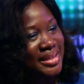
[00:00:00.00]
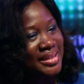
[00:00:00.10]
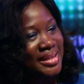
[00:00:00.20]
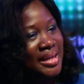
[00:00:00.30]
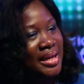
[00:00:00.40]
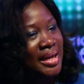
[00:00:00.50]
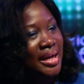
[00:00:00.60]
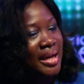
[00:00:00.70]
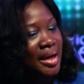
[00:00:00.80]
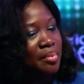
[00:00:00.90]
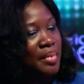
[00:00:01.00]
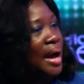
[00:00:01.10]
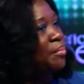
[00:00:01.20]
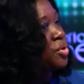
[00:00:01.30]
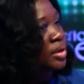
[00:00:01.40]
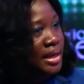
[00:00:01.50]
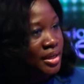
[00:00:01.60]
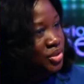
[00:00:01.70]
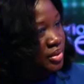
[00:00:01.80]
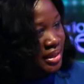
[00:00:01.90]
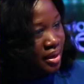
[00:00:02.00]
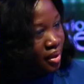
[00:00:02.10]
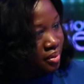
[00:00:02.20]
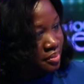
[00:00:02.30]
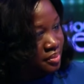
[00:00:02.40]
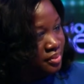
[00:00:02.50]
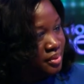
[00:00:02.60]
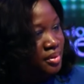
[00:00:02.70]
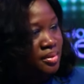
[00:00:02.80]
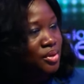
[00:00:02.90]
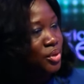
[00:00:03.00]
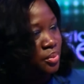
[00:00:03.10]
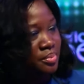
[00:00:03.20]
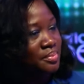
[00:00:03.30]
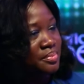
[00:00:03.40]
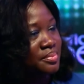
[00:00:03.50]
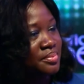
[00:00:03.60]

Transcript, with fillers: Okay, um, I'm not naturally calm. No.